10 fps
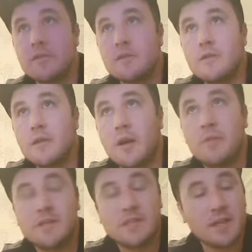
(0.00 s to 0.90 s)

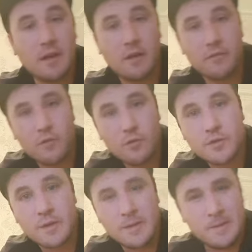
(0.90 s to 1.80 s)
and our places like
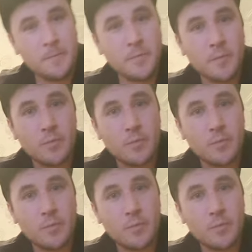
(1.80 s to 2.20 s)
Garnfrwd,